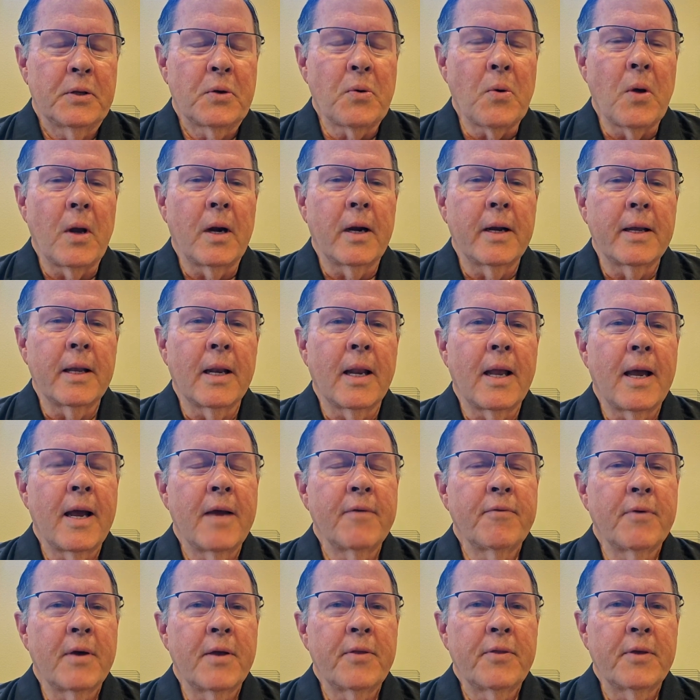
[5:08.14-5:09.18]
quality of
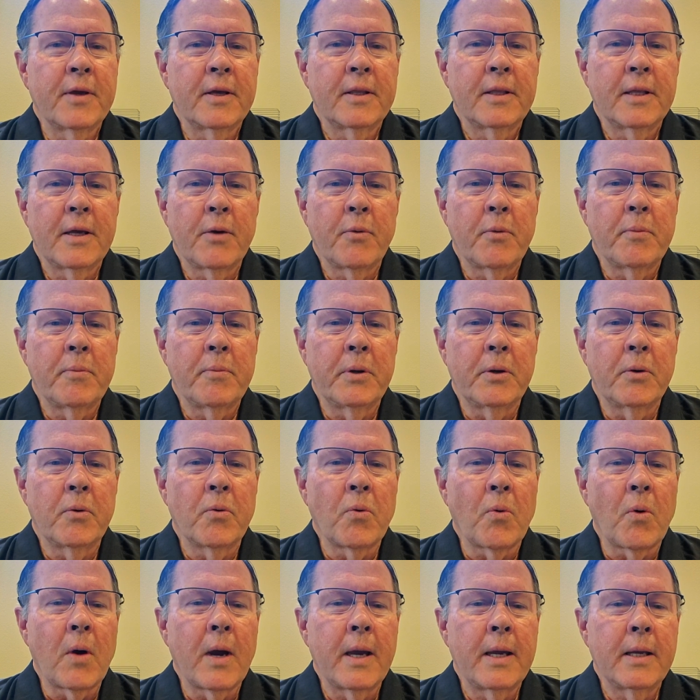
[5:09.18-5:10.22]
life, I think that would be
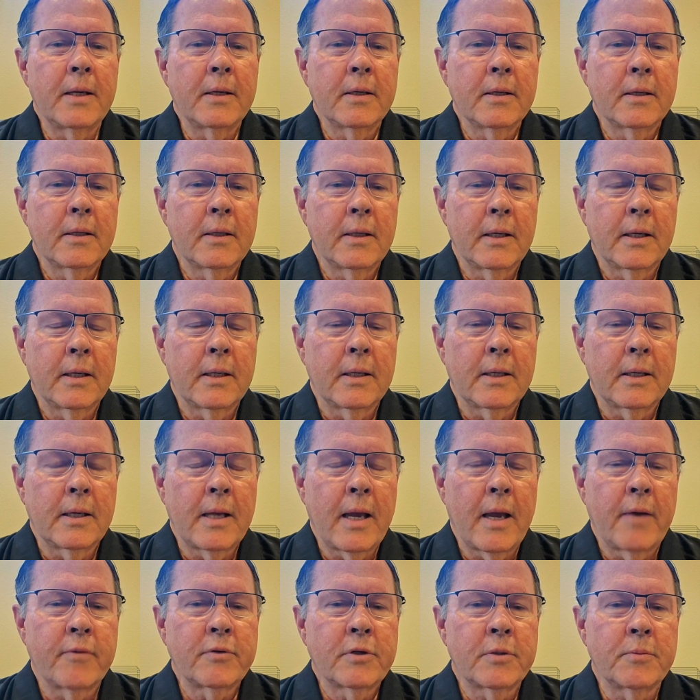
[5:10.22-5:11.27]
great. and
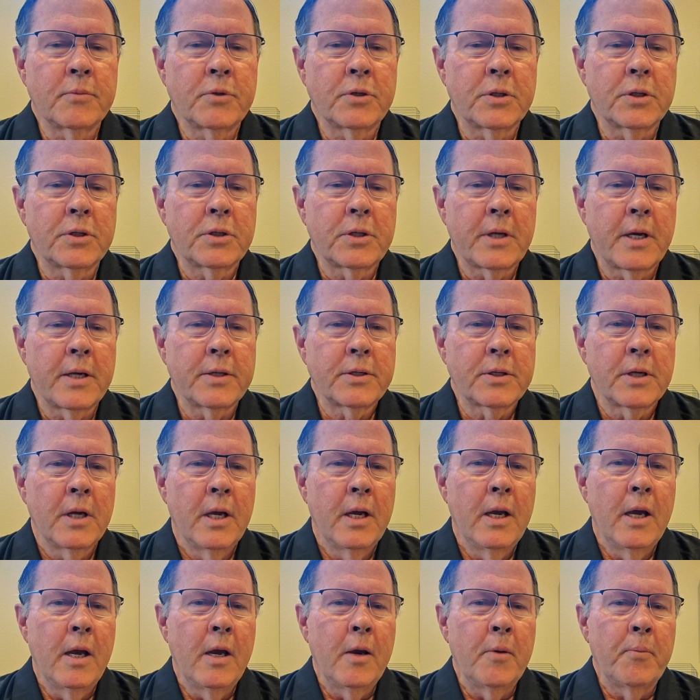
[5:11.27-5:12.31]
have some success.
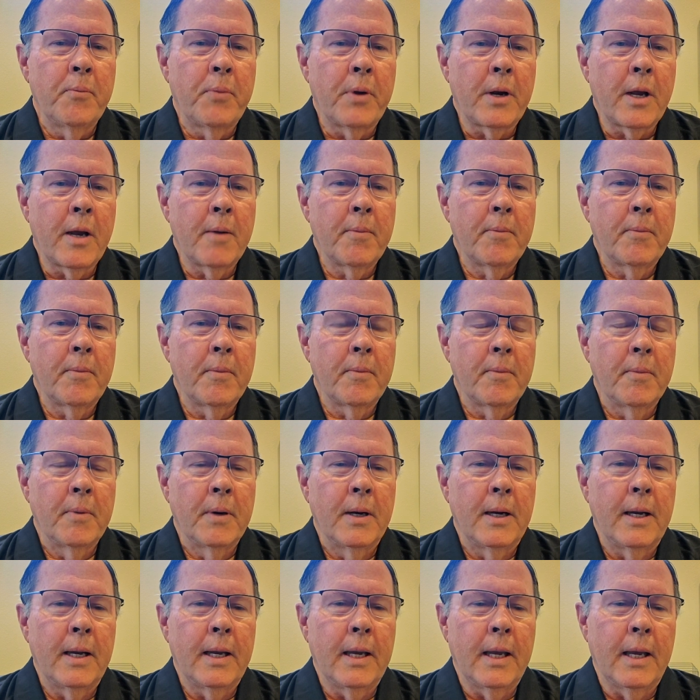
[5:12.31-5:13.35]
But
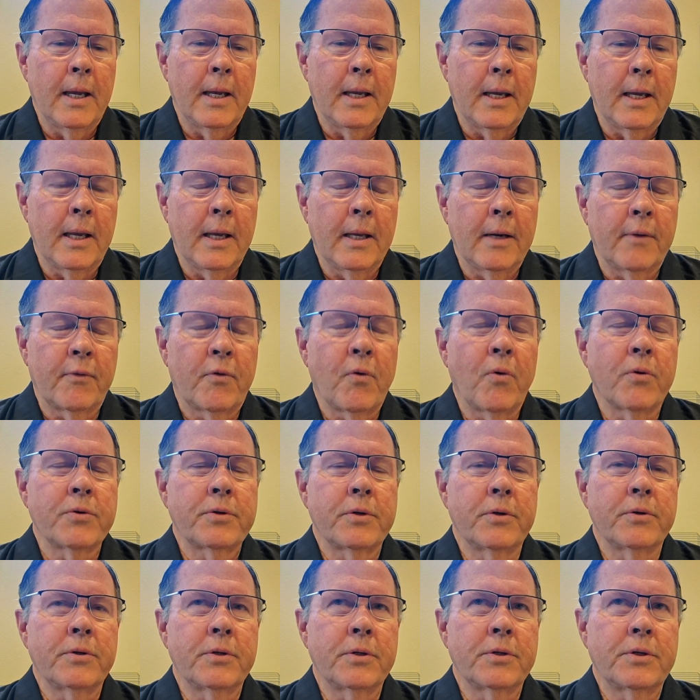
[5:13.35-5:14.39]
and of
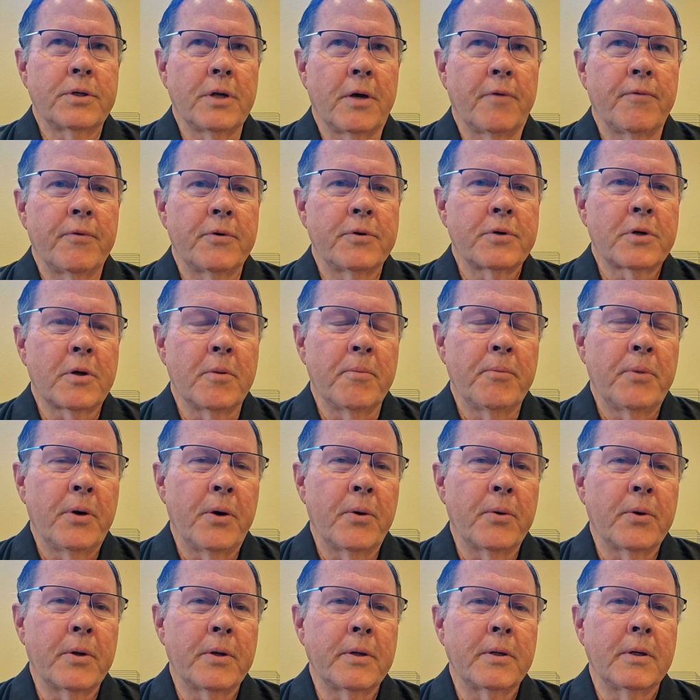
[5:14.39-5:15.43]
course there's a selfish
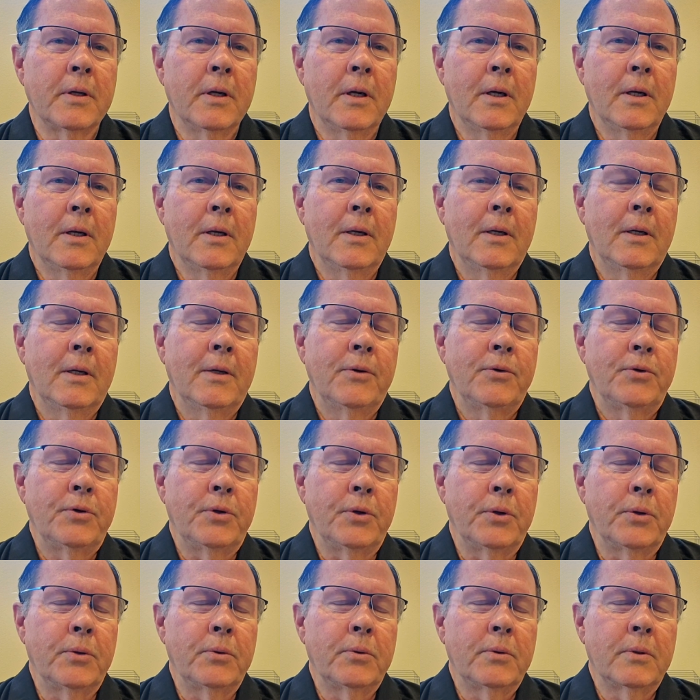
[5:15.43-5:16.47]
component
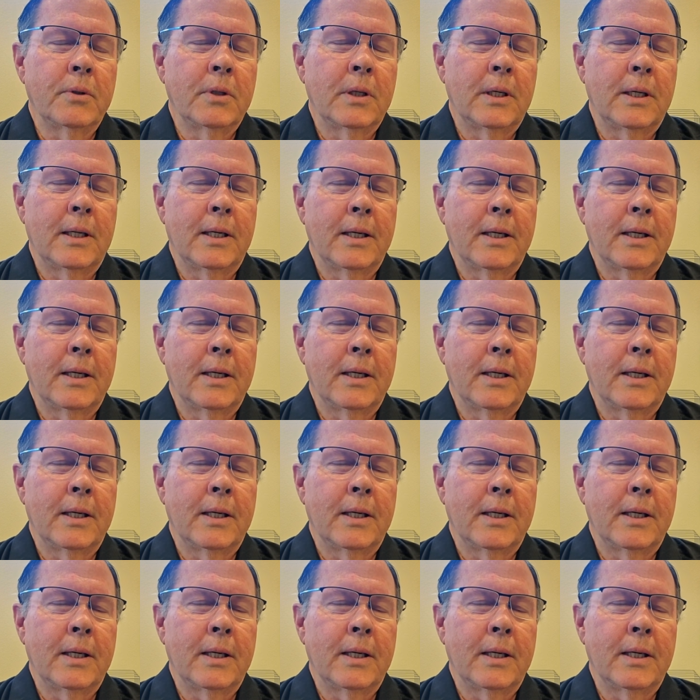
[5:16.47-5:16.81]
to